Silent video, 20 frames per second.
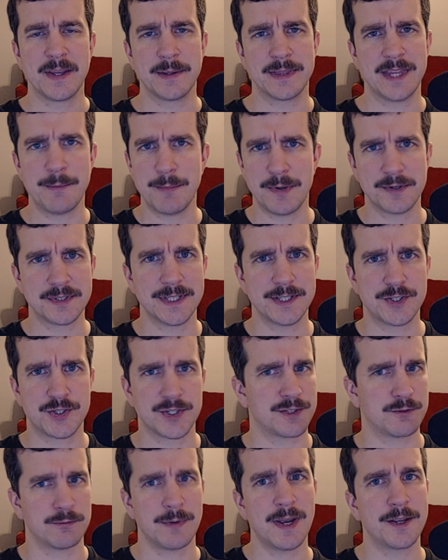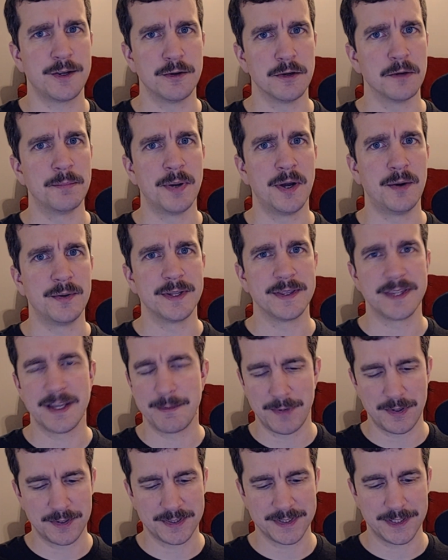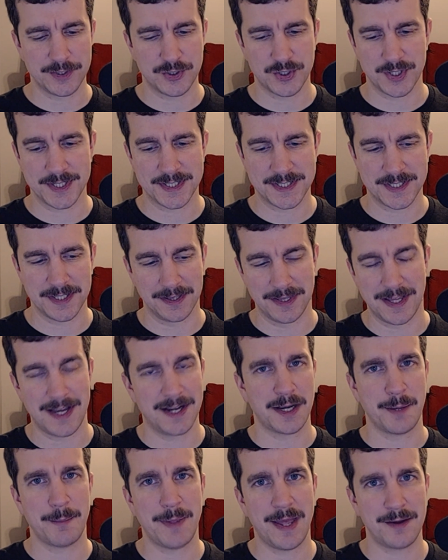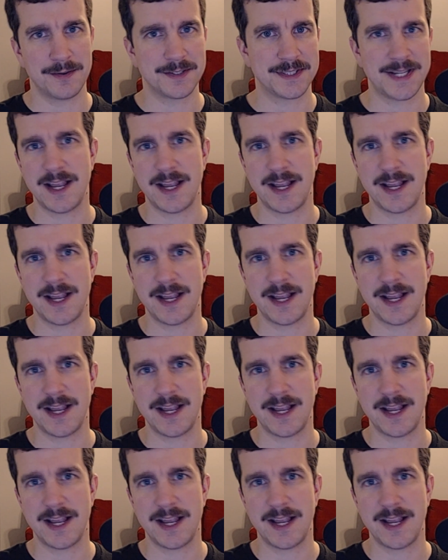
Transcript: They mostly just wreck your opponent. They mostly just lock them out,